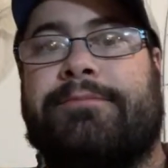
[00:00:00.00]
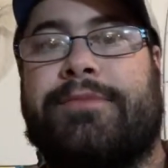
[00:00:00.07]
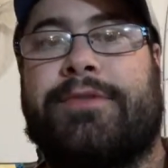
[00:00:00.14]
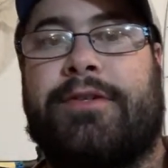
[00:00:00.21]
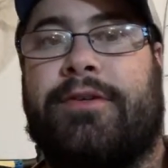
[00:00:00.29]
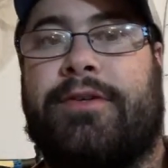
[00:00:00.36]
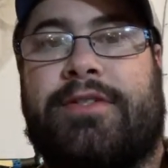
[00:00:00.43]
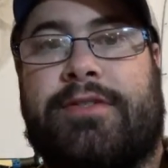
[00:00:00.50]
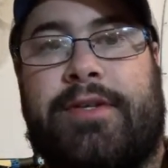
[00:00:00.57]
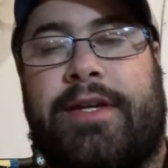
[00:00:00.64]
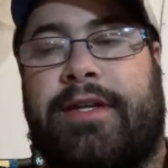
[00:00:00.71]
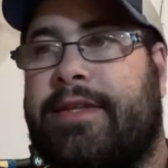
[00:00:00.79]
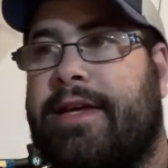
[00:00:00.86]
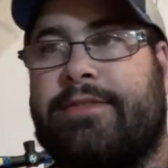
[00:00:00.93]
So it's
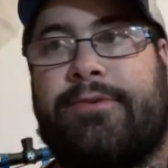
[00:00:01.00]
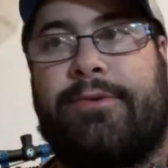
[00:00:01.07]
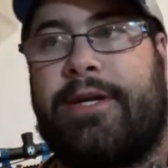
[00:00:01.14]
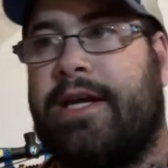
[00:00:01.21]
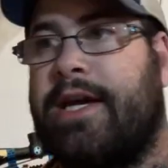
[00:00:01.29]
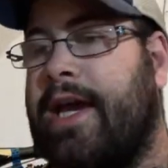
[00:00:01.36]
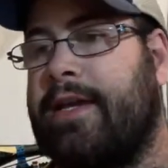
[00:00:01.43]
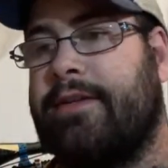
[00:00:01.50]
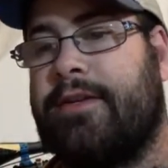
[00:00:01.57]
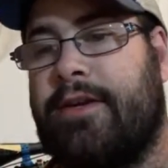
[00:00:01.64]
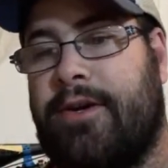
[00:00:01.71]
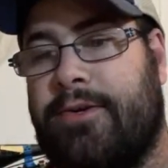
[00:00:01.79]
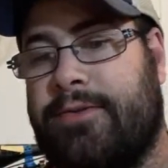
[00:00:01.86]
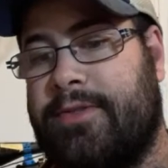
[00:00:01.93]
like that's what I had to
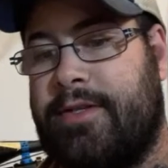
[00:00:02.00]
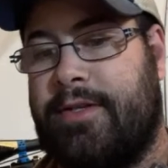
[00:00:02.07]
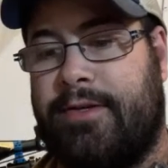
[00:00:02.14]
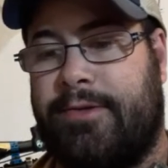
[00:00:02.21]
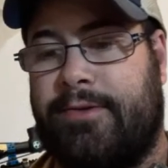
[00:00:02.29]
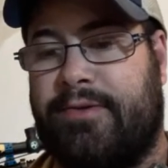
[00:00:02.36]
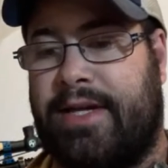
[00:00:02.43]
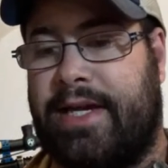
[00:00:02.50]
go to,